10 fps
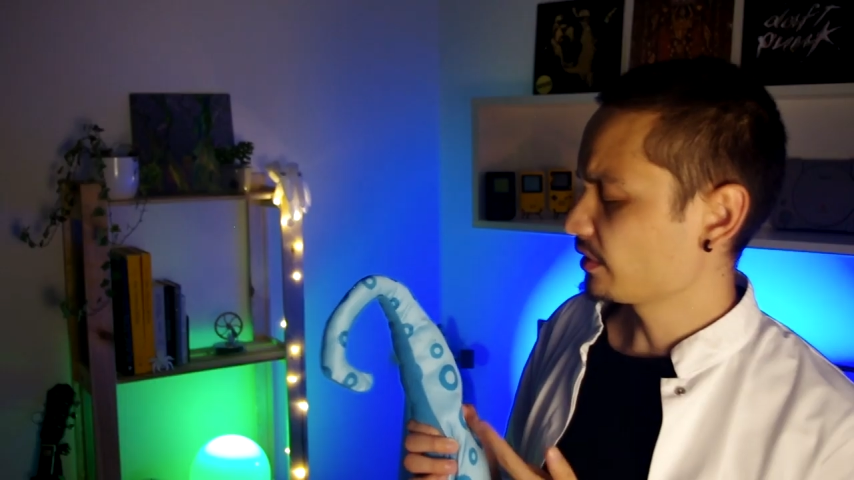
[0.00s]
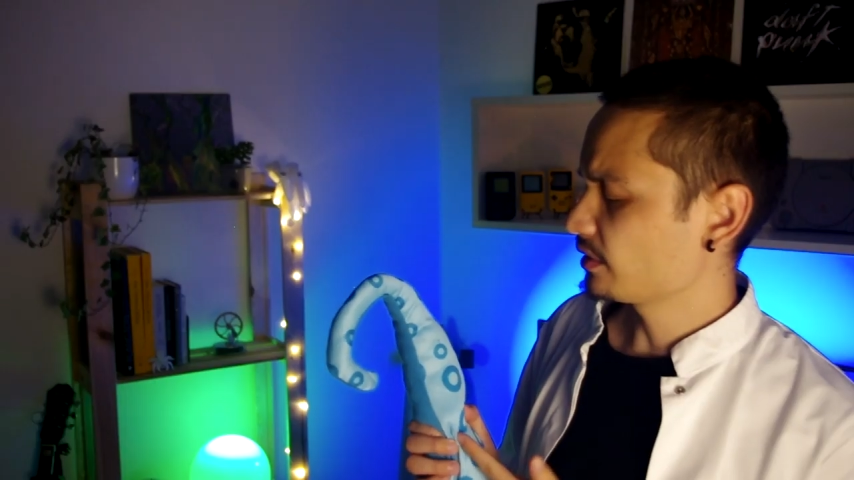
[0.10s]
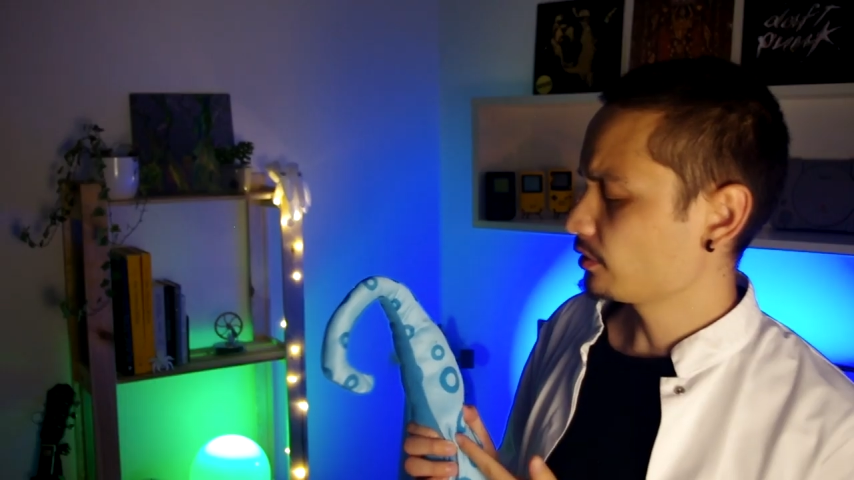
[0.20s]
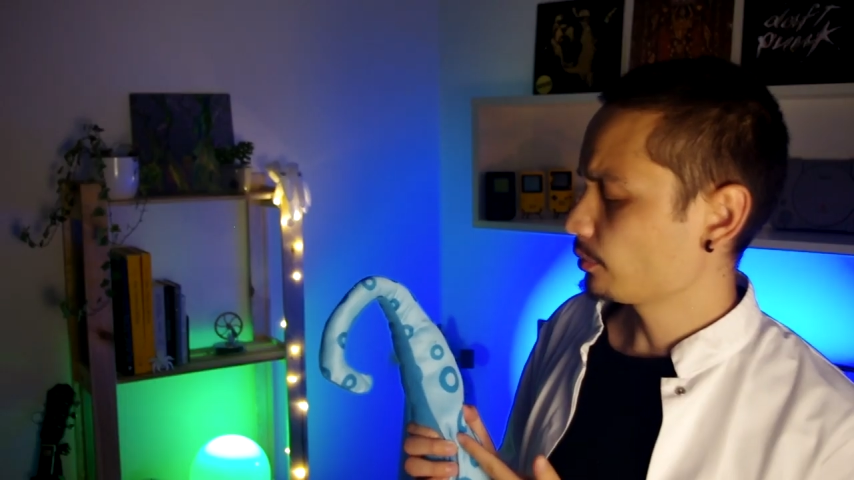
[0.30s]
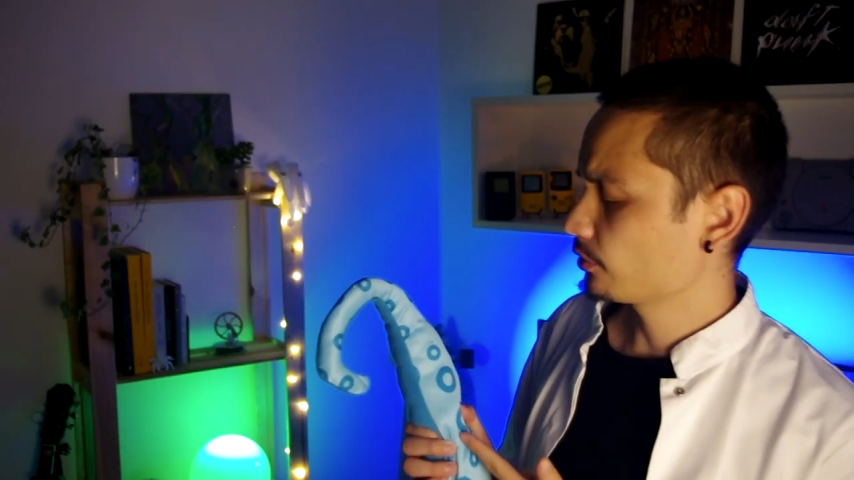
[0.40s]
Isn't
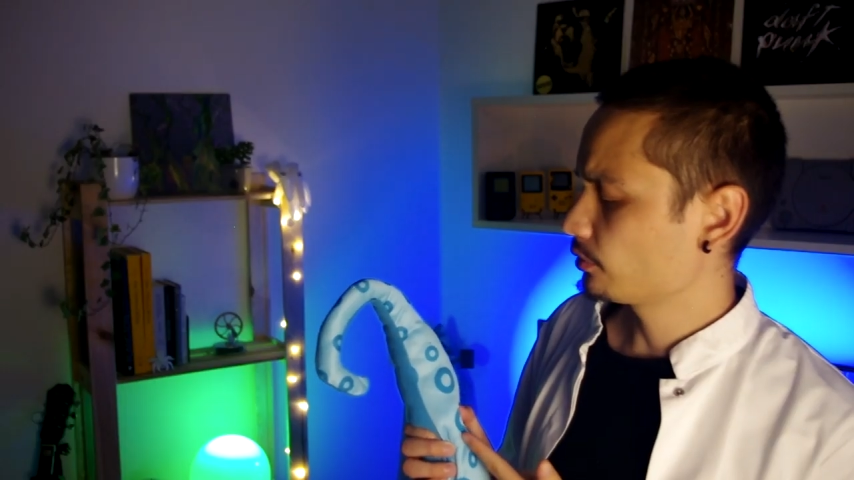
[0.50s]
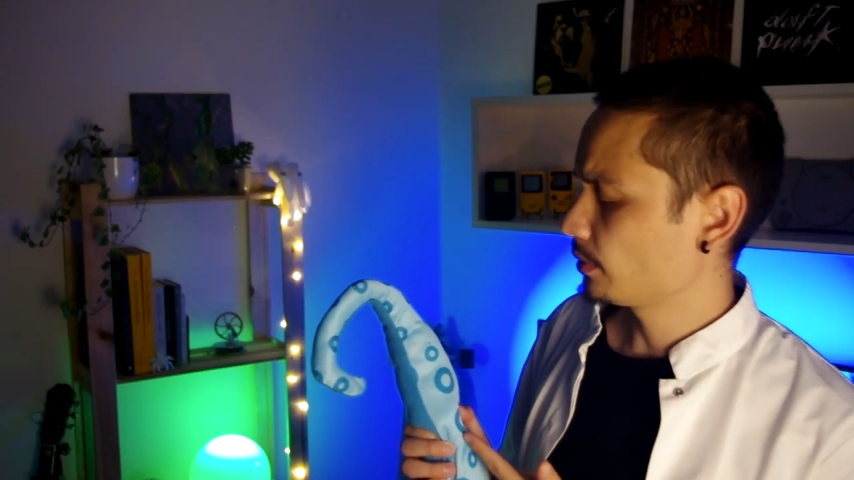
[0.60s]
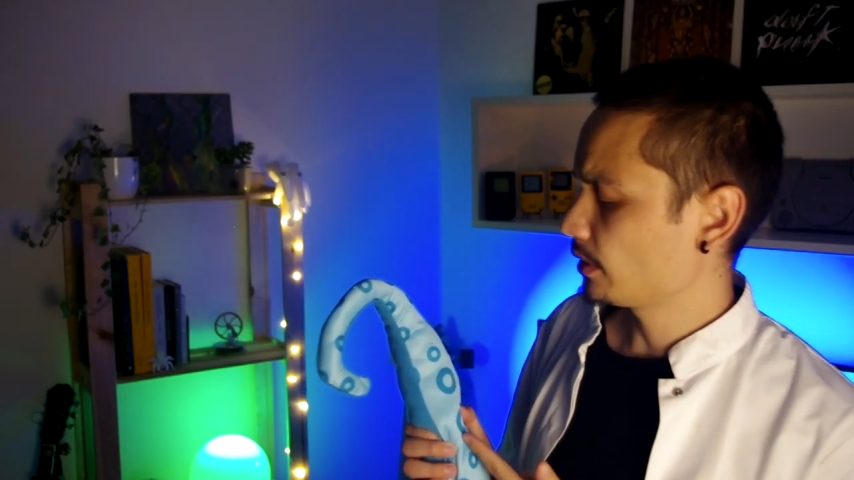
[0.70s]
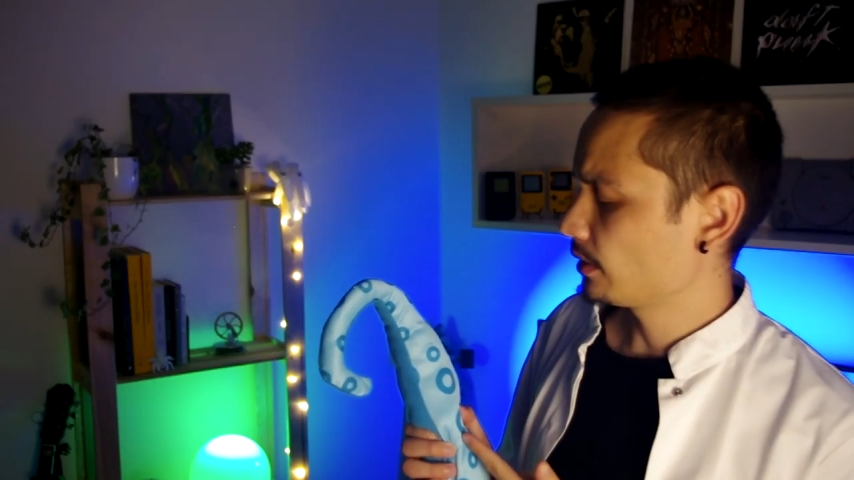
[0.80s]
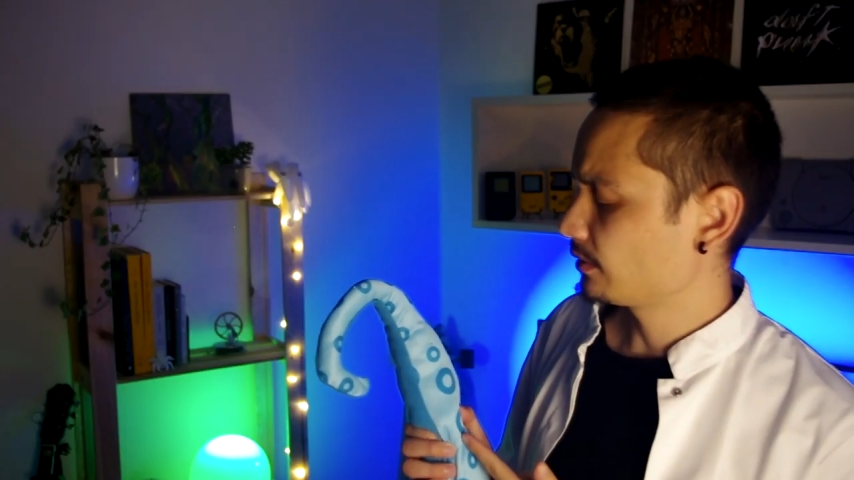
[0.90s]
this supposed to
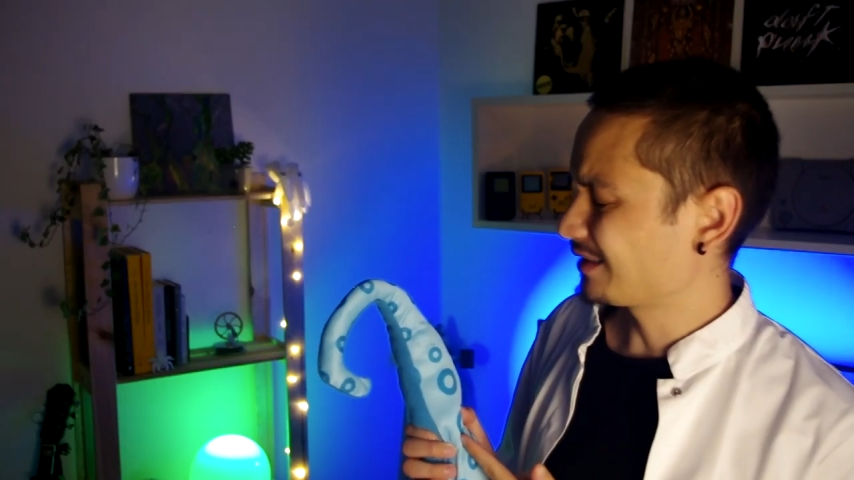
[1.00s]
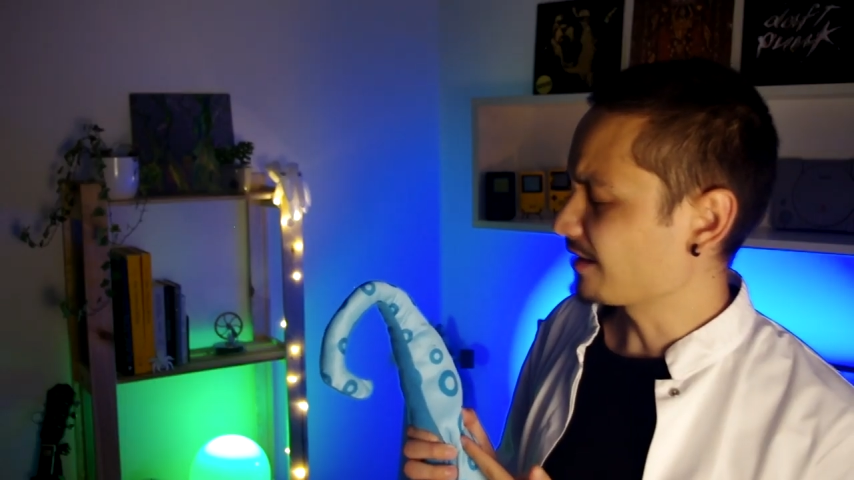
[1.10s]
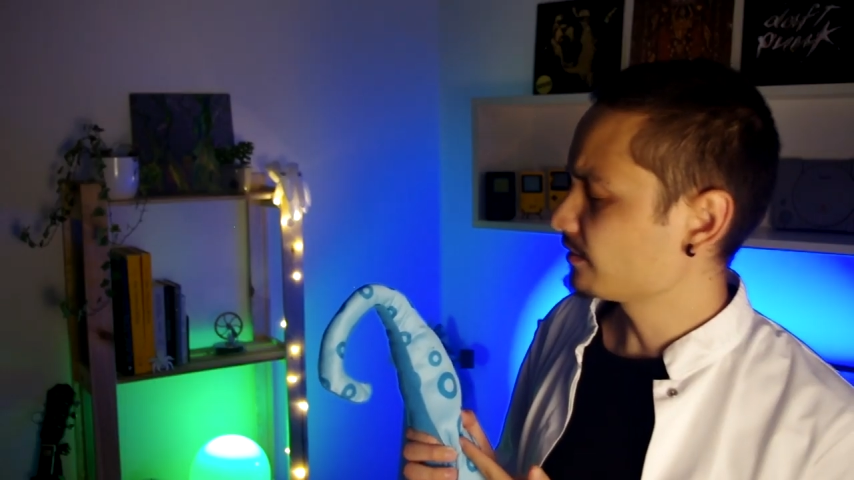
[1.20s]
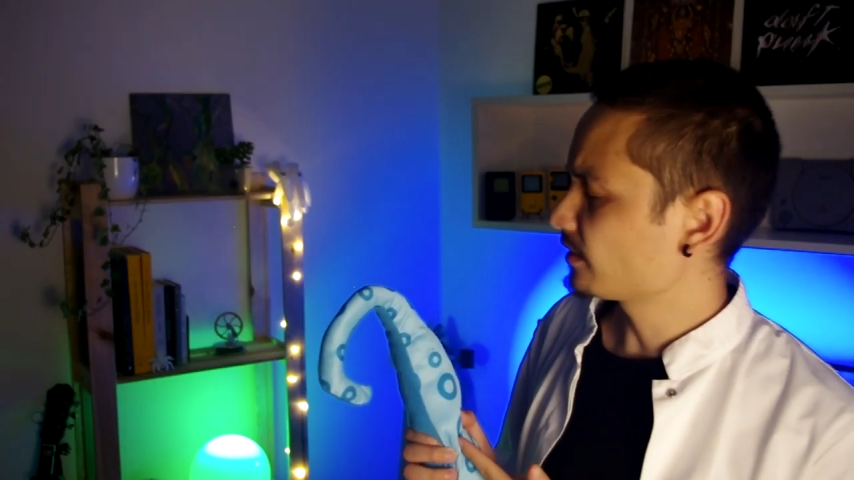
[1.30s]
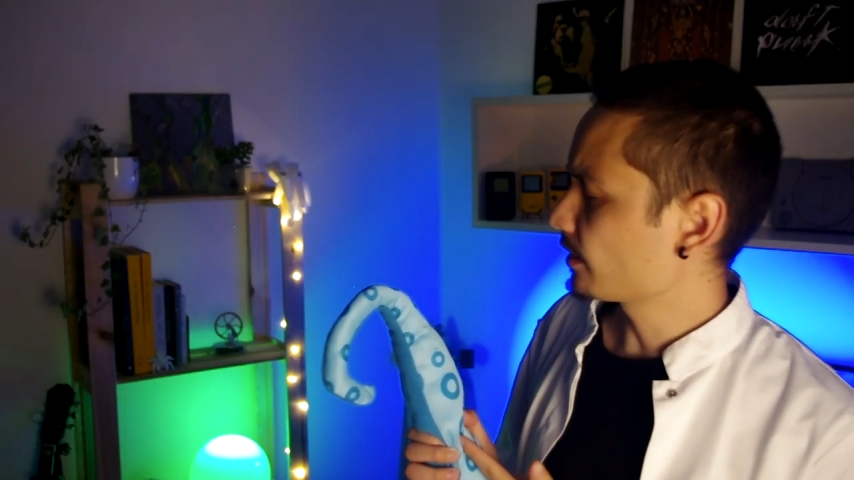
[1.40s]
be
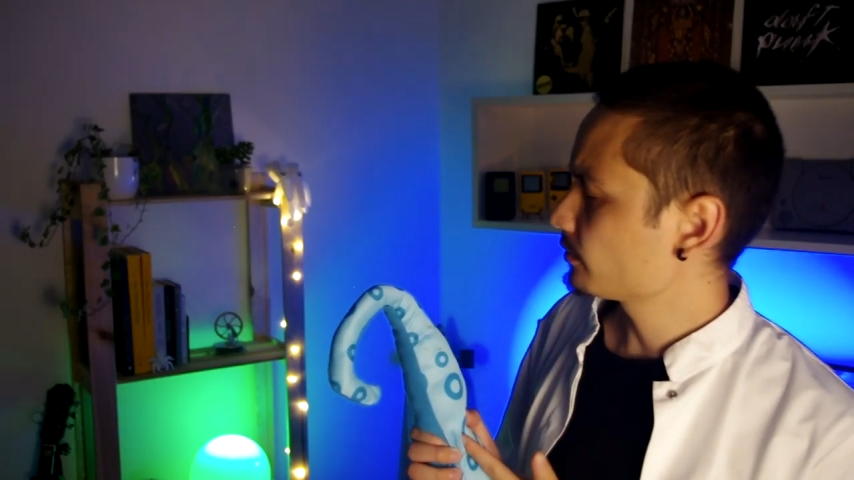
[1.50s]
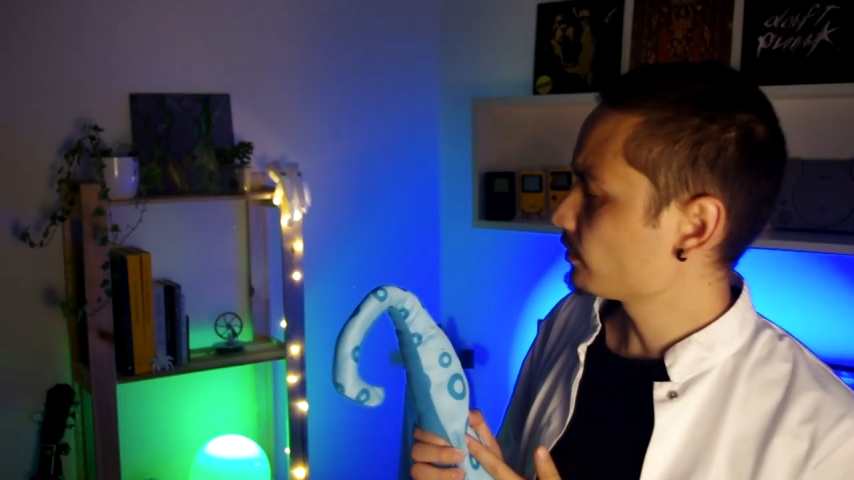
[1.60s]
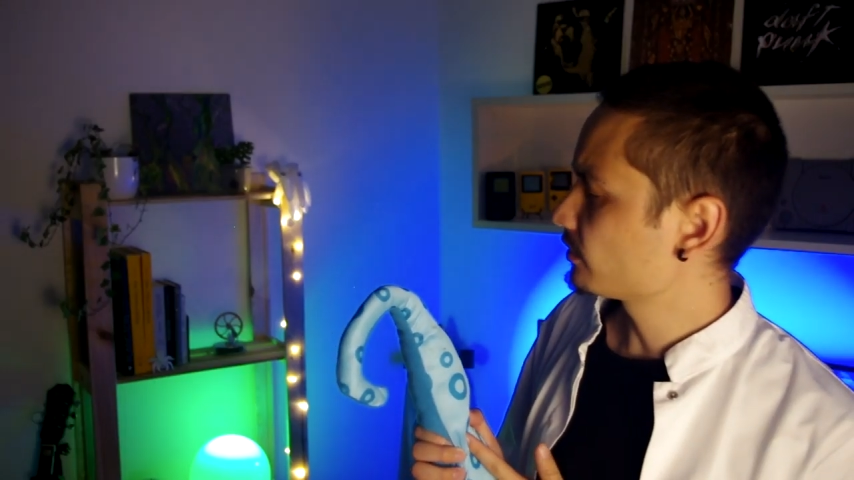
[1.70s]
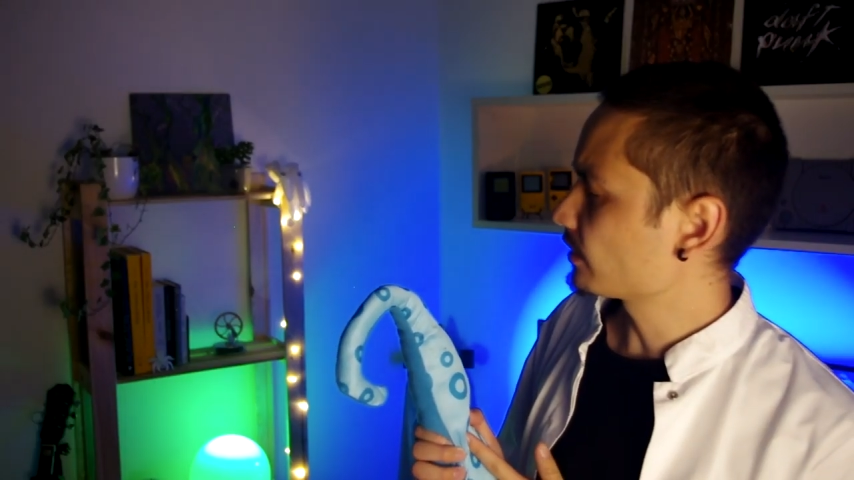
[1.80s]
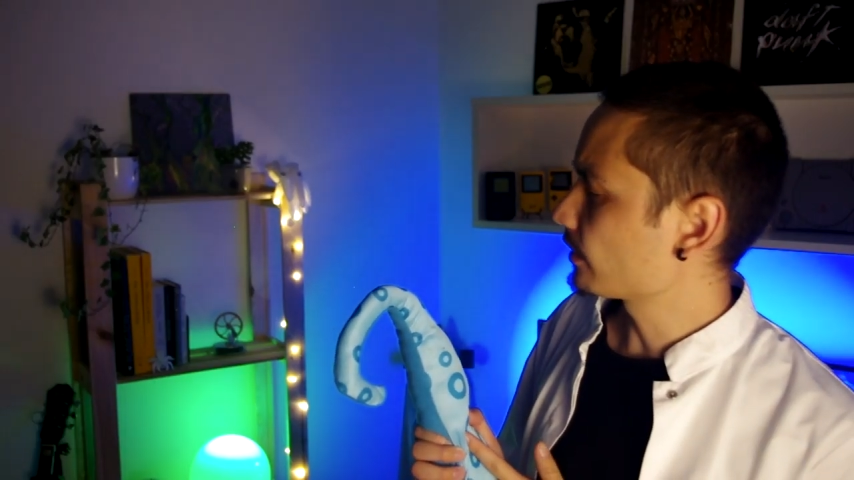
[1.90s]
10
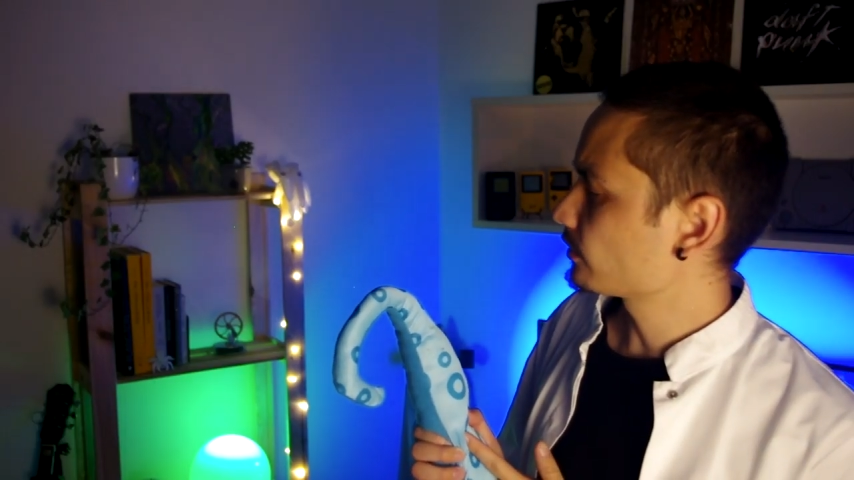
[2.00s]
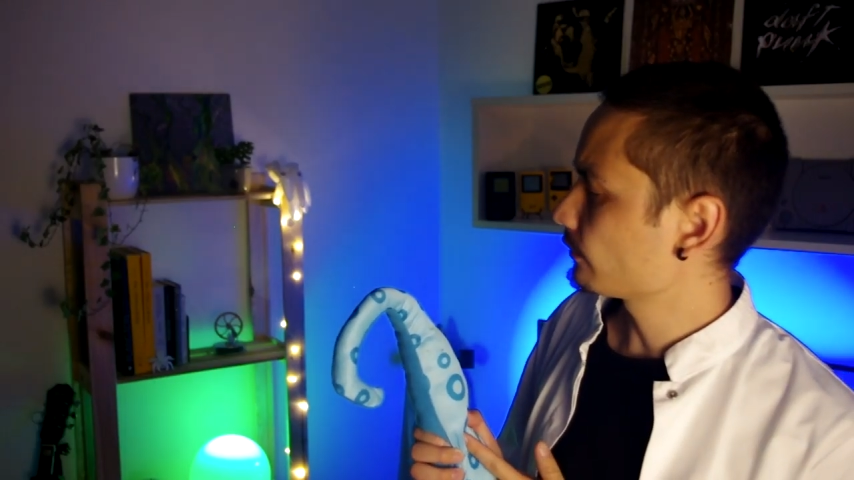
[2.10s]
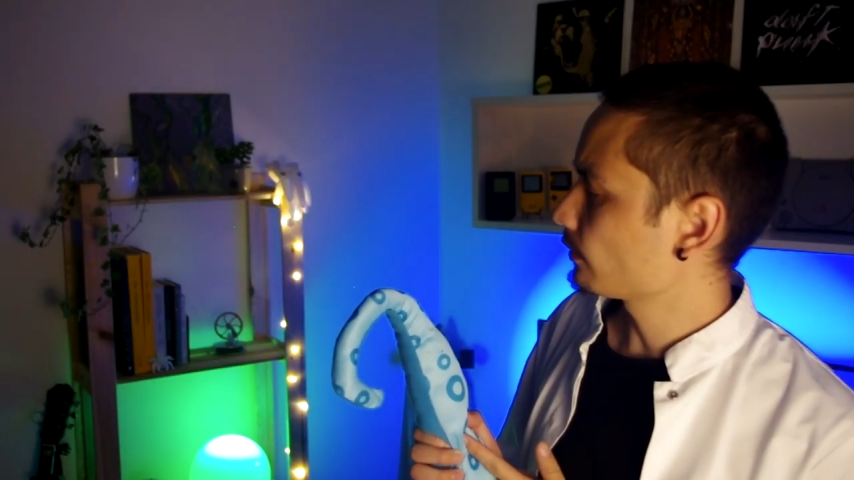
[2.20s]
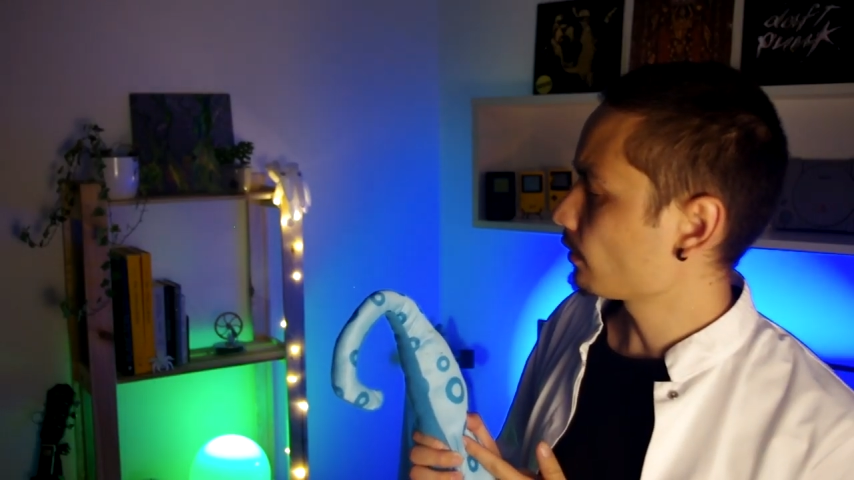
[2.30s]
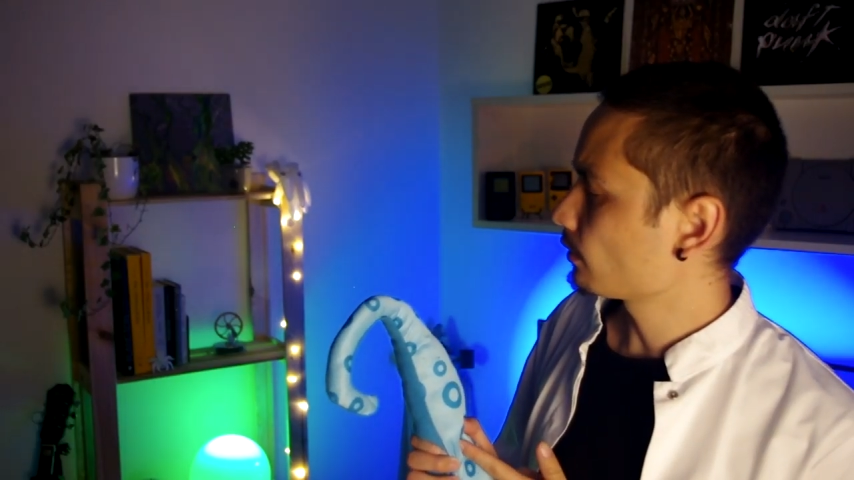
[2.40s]
times the size of your-